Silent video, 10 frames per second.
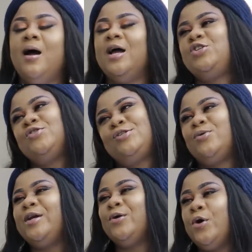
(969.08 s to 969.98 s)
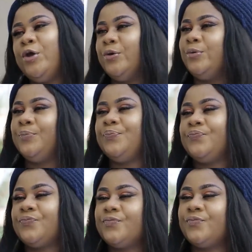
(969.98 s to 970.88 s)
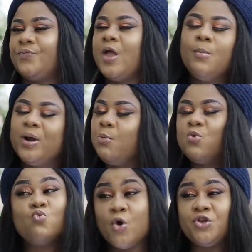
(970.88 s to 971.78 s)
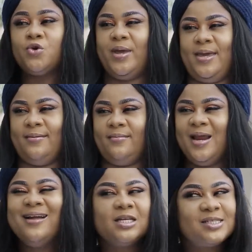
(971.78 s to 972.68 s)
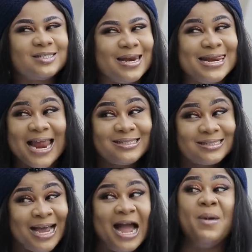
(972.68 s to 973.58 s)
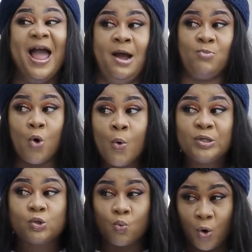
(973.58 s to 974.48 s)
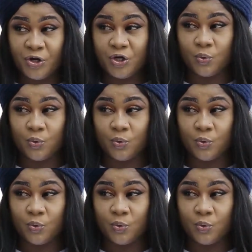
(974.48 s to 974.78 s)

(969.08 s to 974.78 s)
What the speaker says: I choose to ignore you. But I won't warn you again. This is the last time I am going to warn